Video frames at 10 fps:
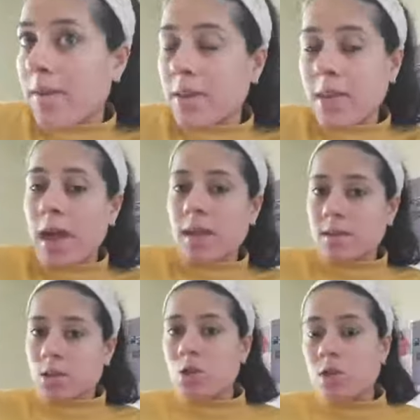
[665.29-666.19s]
any eye
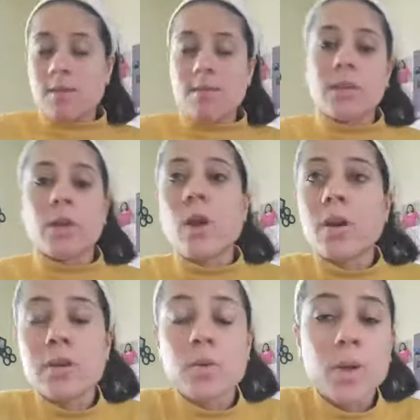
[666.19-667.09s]
conditions and your
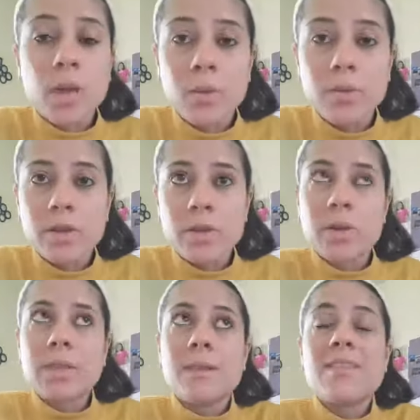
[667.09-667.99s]
doctor is okay with you
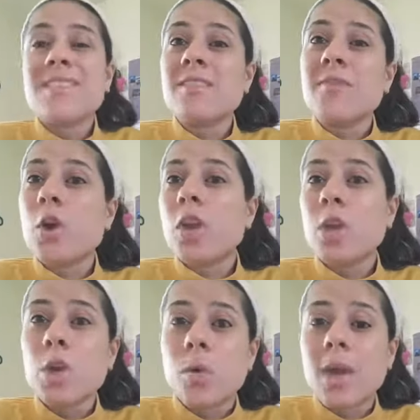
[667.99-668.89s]
doing this. This is very
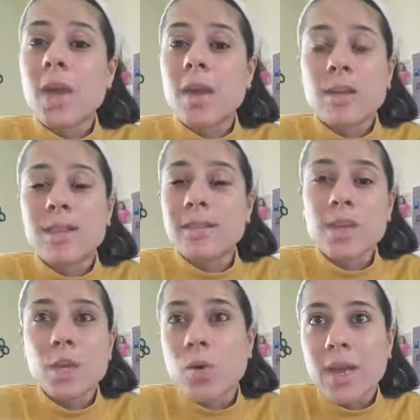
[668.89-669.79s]
yogic. These are
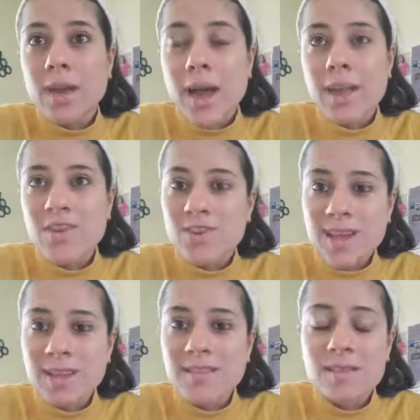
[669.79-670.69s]
yogic eye
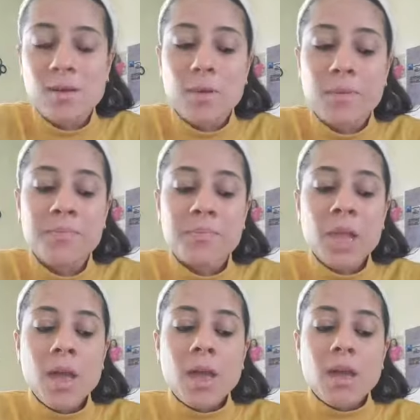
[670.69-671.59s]
exercises. So
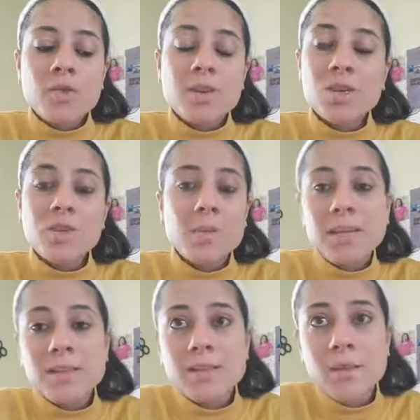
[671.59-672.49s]
traditional
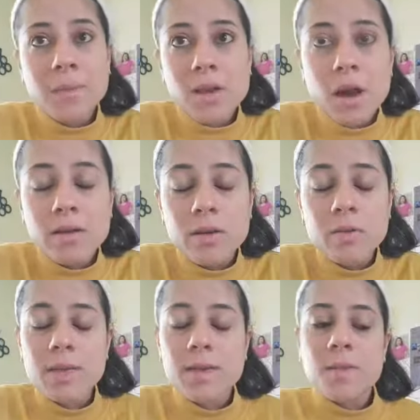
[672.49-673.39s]
medicine may not
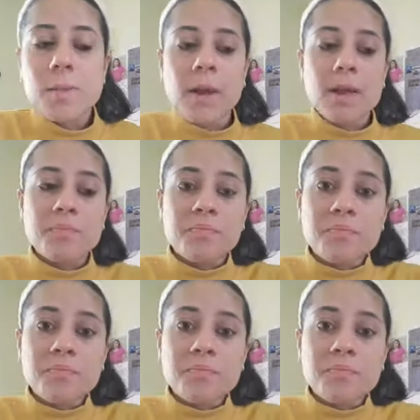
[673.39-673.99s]
know these, but